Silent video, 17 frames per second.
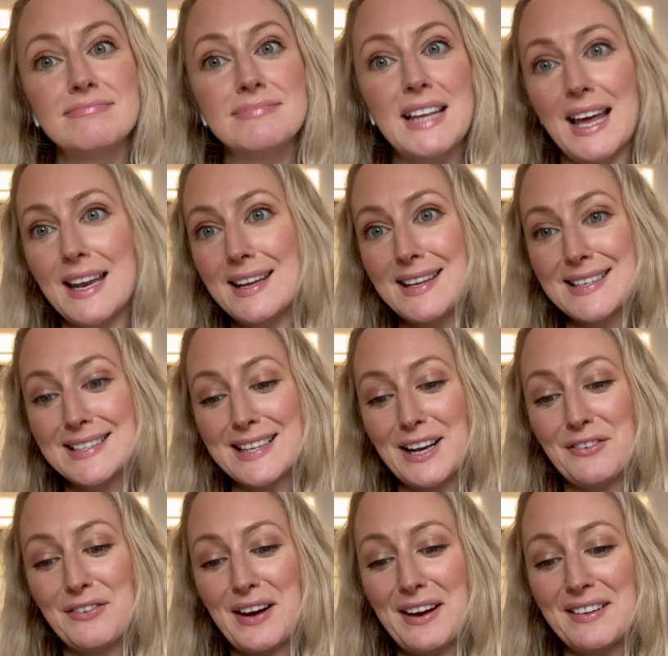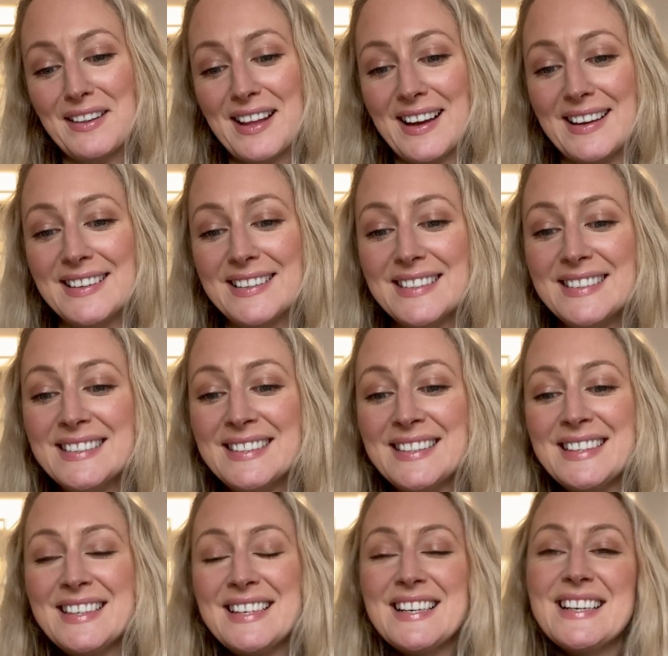getting yourself out there.
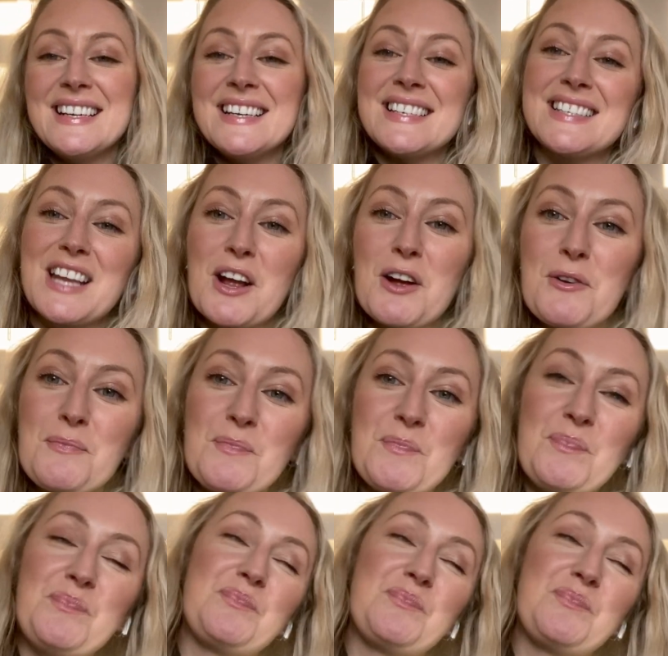So